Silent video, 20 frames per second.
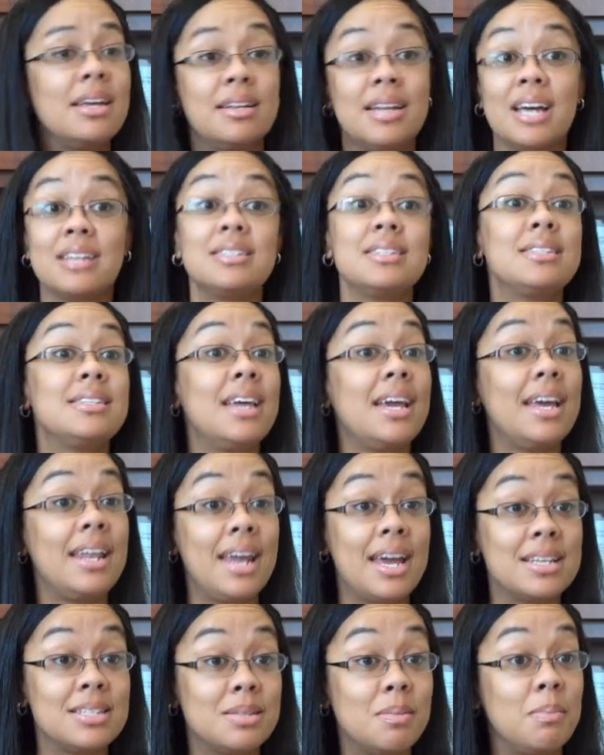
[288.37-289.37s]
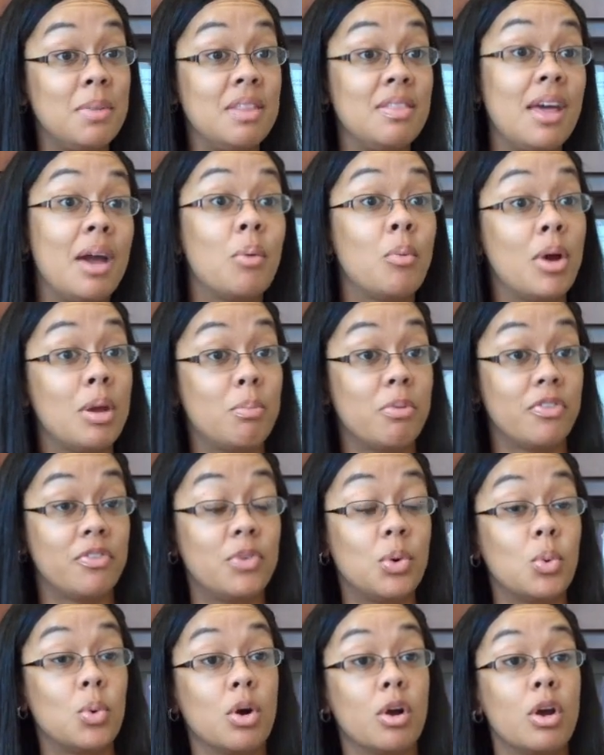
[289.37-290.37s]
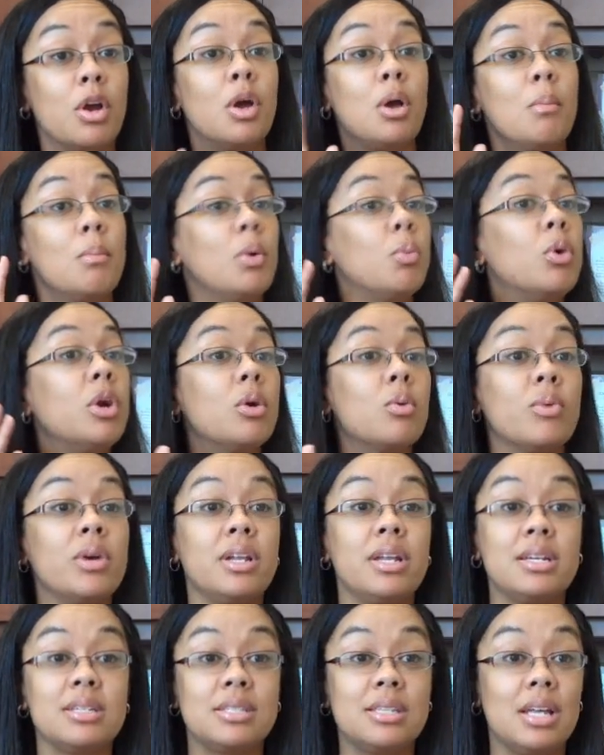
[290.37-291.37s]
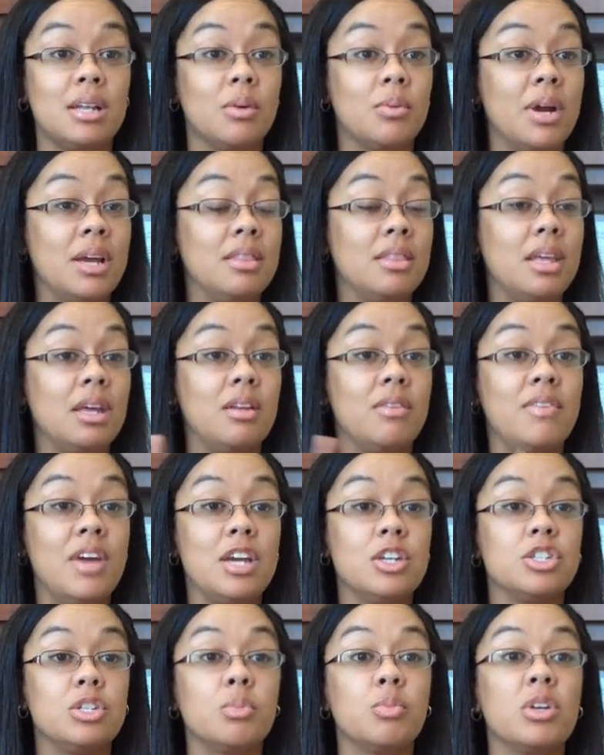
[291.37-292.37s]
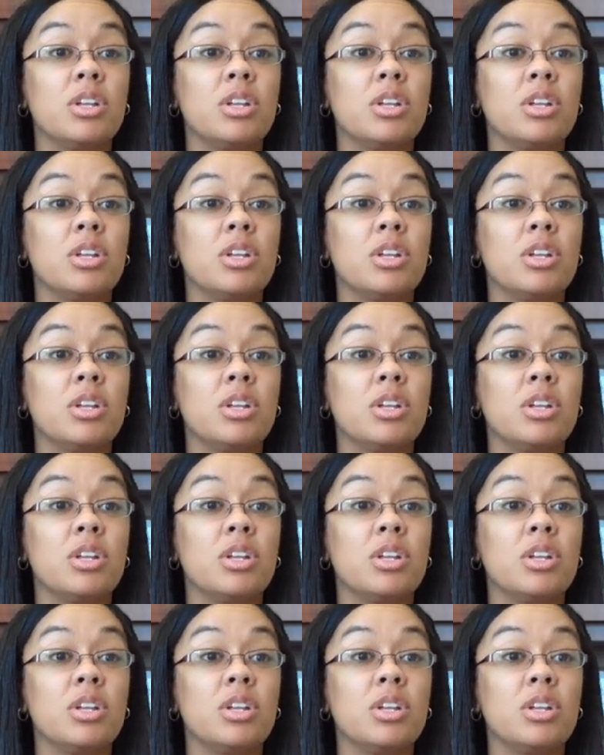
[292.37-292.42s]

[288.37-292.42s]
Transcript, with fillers: Not to say it hasn't been that way before, but we are really accelerating the innovation.